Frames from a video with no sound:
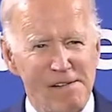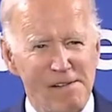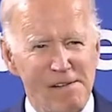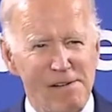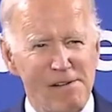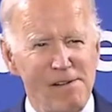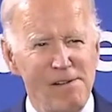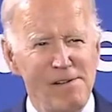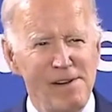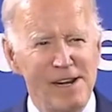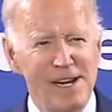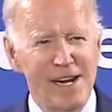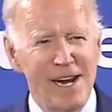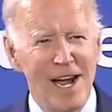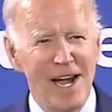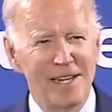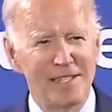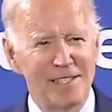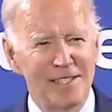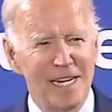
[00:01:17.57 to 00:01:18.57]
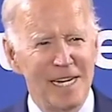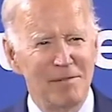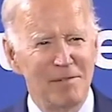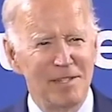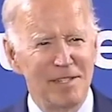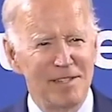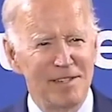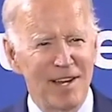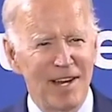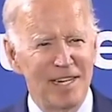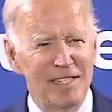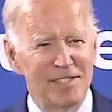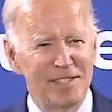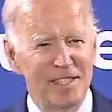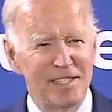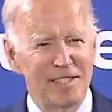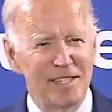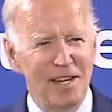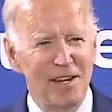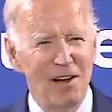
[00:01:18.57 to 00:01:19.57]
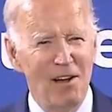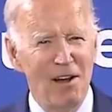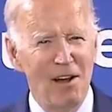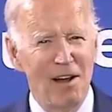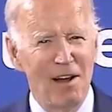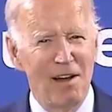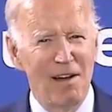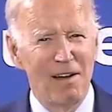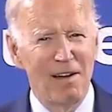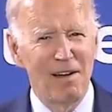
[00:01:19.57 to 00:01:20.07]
Who in God's name do these guys think they are?